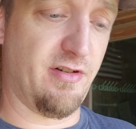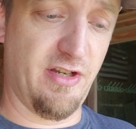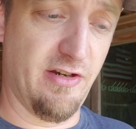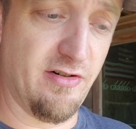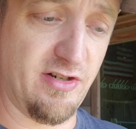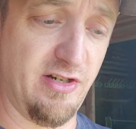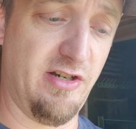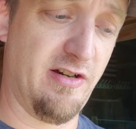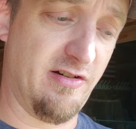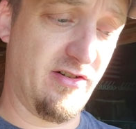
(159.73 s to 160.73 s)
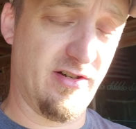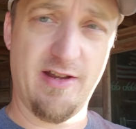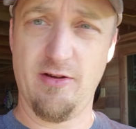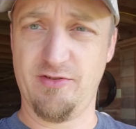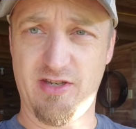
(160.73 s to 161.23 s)
years and years
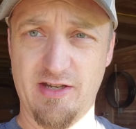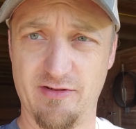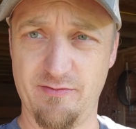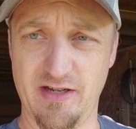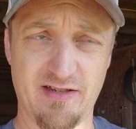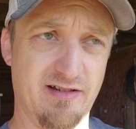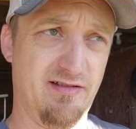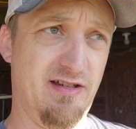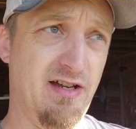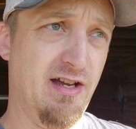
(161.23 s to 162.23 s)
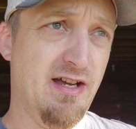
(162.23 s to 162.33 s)
and held secret basically